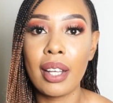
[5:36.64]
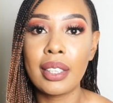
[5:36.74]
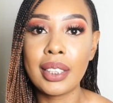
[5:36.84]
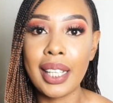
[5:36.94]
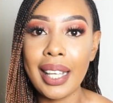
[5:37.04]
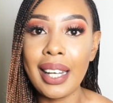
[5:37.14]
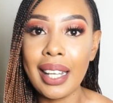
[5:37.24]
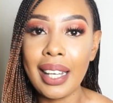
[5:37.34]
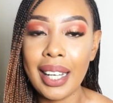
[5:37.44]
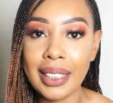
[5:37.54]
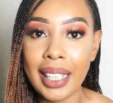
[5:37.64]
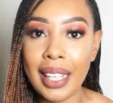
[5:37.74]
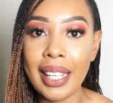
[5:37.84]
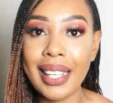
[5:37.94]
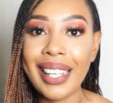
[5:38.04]
Skin
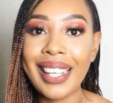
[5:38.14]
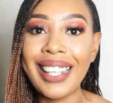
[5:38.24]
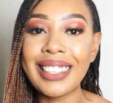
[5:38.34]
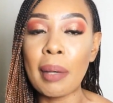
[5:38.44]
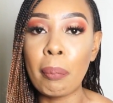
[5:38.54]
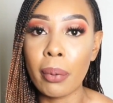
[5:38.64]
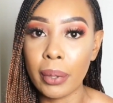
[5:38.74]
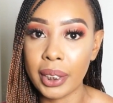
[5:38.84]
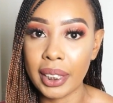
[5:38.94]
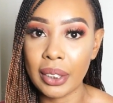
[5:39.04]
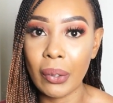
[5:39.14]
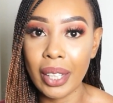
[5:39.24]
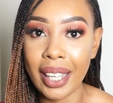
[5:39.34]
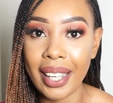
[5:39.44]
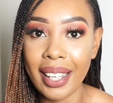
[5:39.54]
lightening is a process,
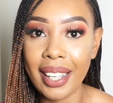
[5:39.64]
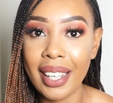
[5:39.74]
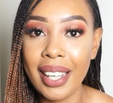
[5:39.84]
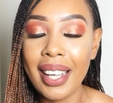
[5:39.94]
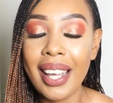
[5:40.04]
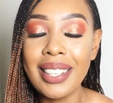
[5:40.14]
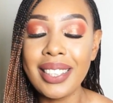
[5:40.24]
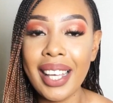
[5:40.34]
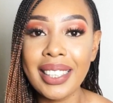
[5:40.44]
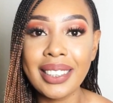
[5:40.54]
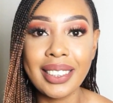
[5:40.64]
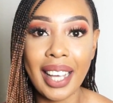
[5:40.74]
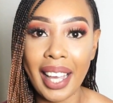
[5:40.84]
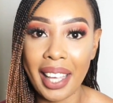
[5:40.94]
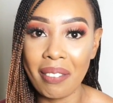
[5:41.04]
okay? It takes
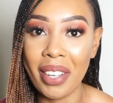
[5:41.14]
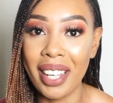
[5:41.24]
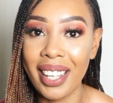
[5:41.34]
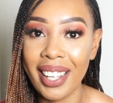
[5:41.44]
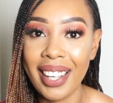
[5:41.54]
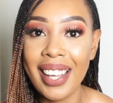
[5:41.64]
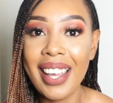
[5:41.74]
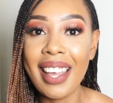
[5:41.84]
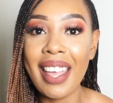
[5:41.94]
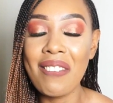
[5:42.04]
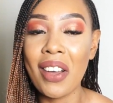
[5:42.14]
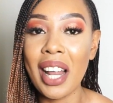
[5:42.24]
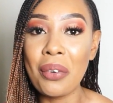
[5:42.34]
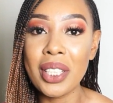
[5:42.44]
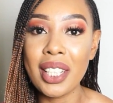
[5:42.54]
time. If you're
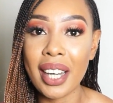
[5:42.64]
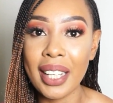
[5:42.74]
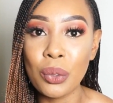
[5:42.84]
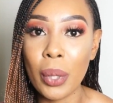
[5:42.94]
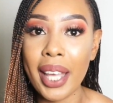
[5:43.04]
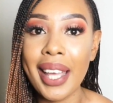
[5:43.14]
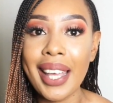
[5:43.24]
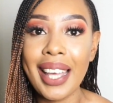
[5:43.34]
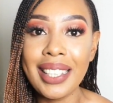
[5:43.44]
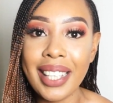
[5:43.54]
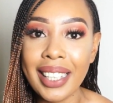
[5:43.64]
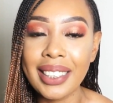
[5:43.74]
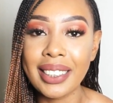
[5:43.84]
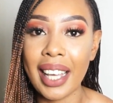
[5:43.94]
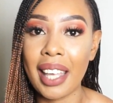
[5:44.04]
gonna do it the right way, it
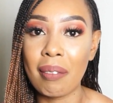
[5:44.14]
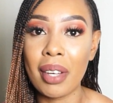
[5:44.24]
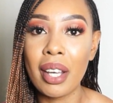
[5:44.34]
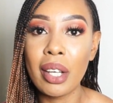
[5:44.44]
takes time.